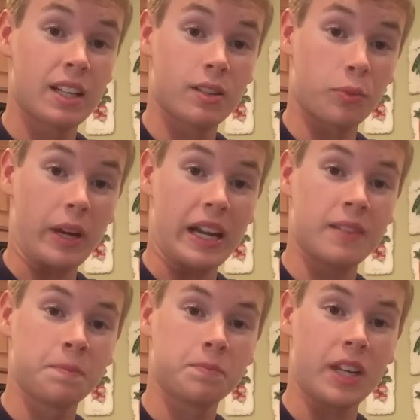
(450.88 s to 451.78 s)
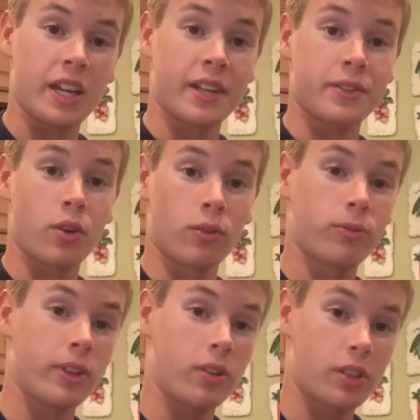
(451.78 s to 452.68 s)
the rain, and
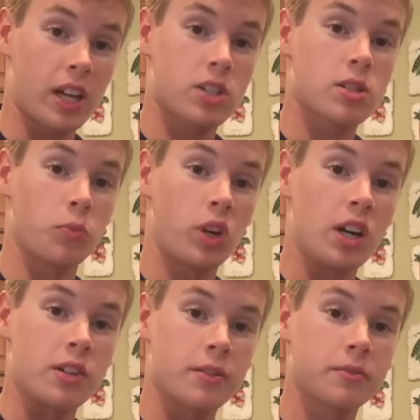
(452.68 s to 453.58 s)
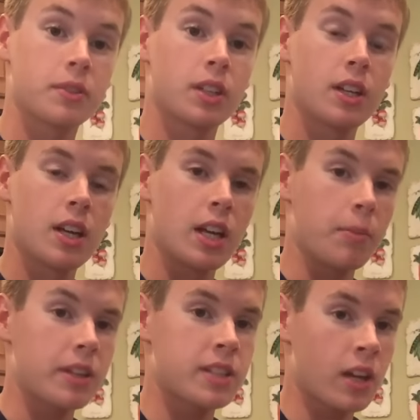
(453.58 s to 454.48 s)
hopefully you'll catch some water. It
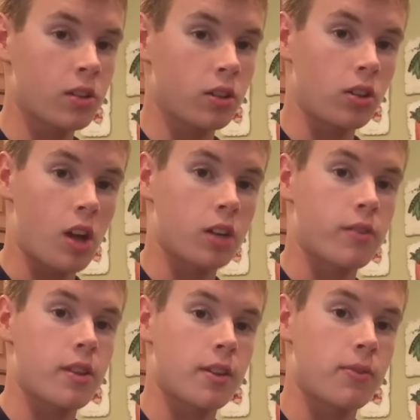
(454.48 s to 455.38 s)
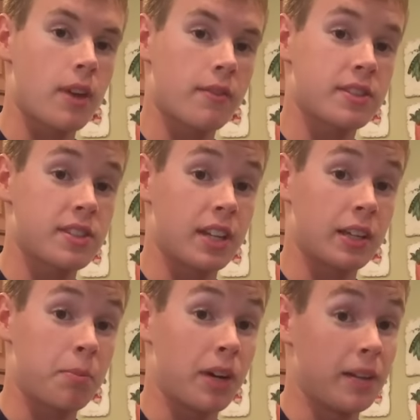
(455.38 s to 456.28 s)
might take a little longer than if you have a
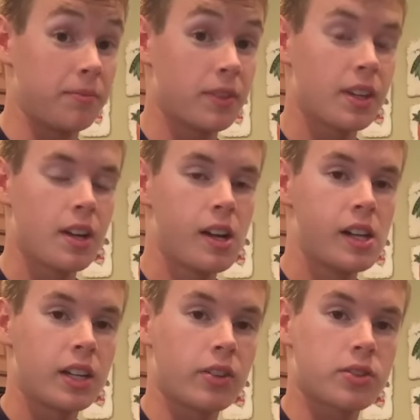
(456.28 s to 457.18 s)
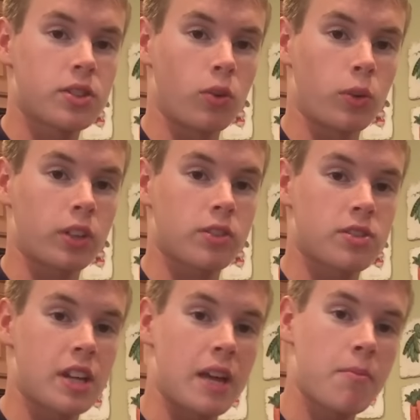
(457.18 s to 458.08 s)
sink, but it'll still work the
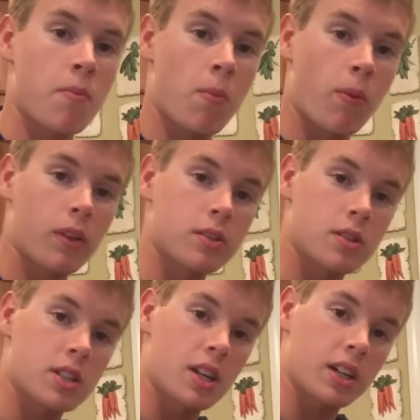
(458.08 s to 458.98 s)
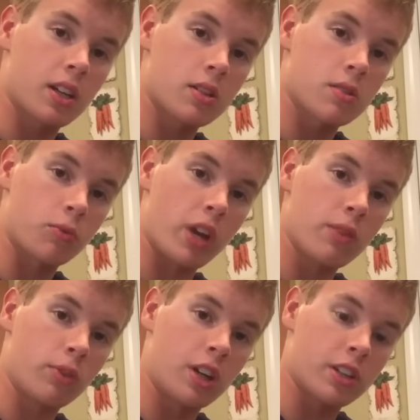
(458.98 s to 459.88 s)
same. Just catch some
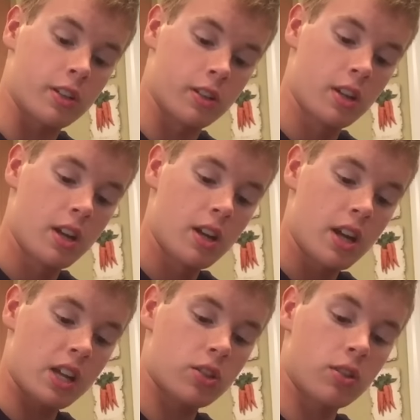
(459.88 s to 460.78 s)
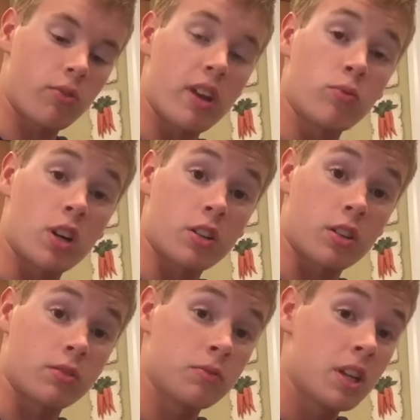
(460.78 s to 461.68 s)
rainwater. Actually,
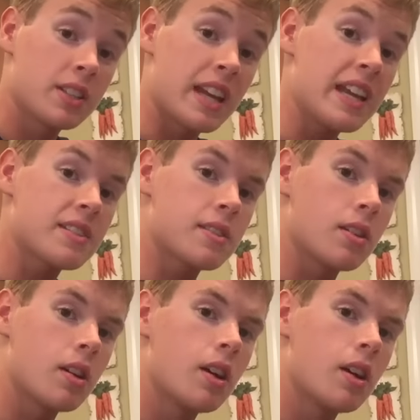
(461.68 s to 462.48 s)
rainwater tastes